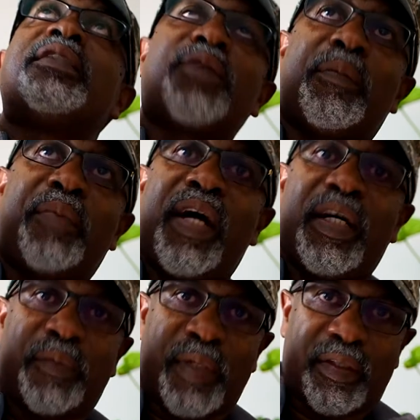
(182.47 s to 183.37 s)
to a
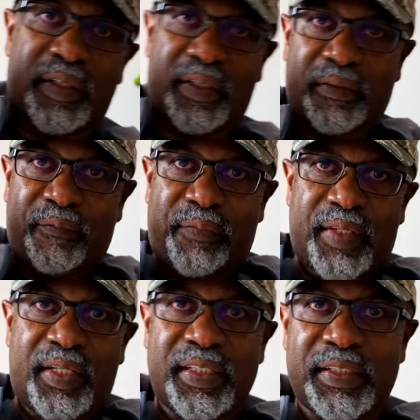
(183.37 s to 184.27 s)
plant where the
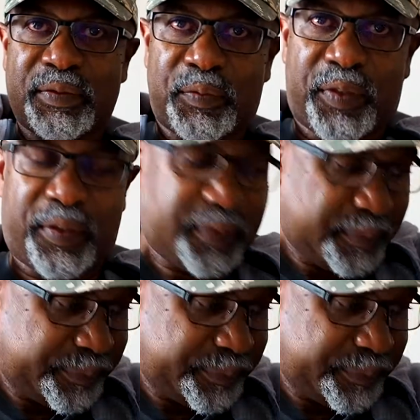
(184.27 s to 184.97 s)
leaves were.